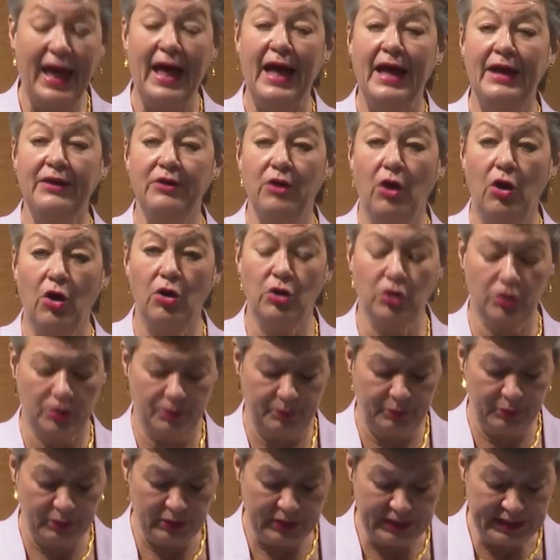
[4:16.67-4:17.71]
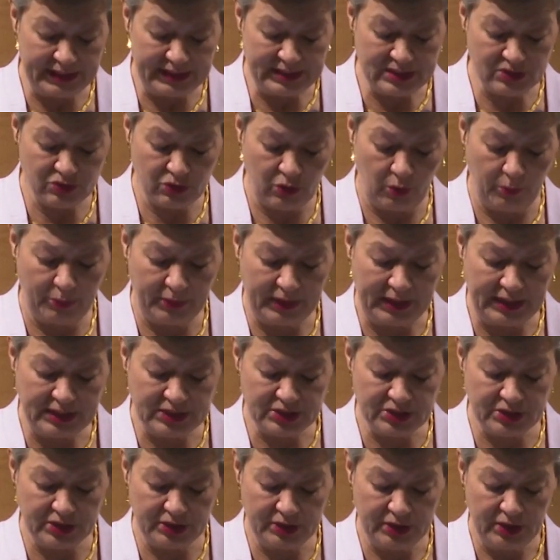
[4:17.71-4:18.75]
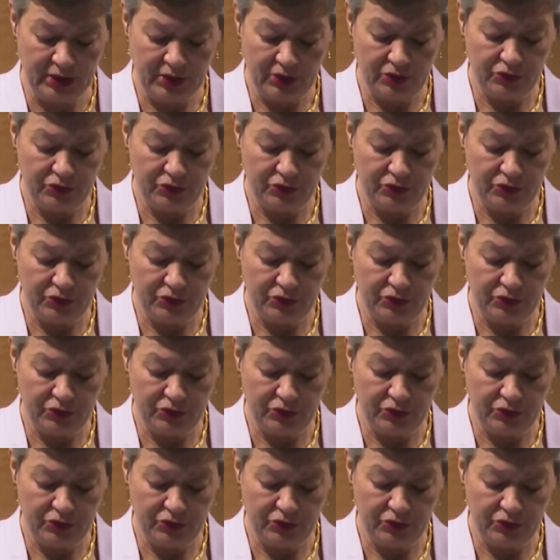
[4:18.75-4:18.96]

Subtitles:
ad hoc police cooperation